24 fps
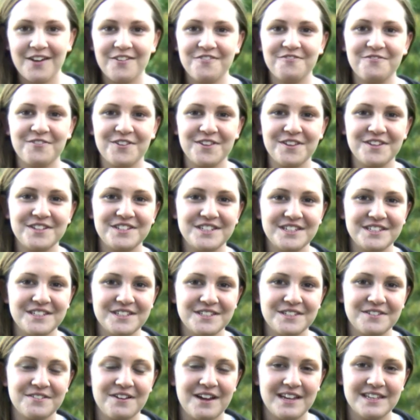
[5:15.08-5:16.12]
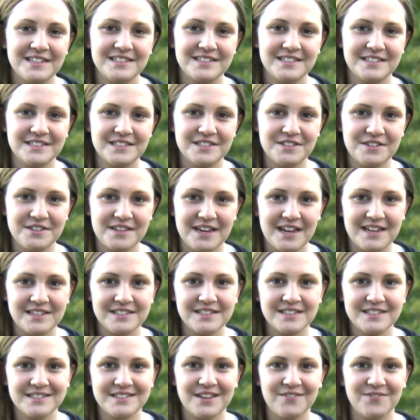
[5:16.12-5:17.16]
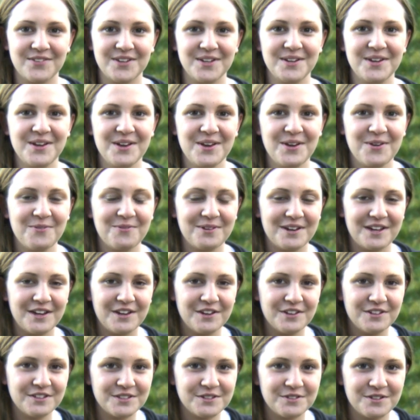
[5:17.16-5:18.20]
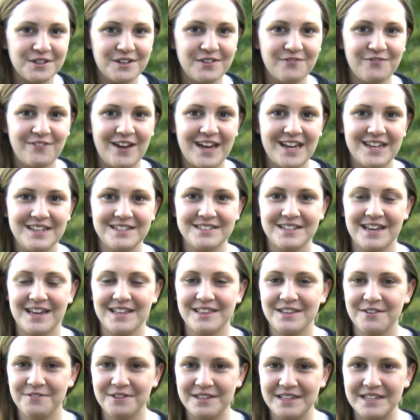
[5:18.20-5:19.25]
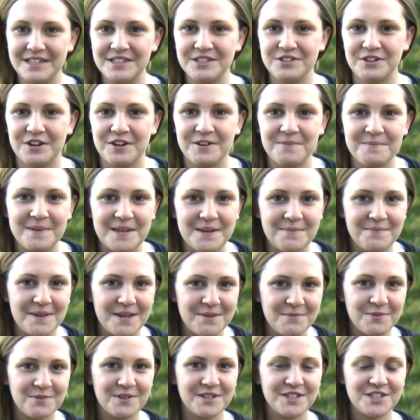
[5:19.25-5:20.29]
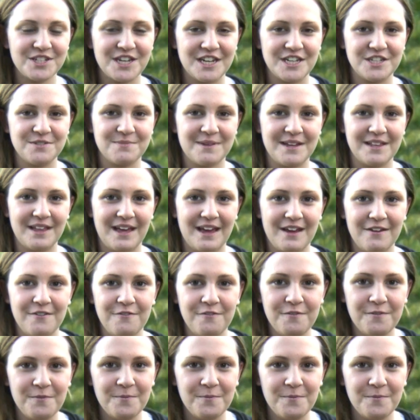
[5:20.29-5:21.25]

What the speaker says: I've followed Jesus Christ since 2007 when I heard a story at Fireside that really struck me and made me want to change my life.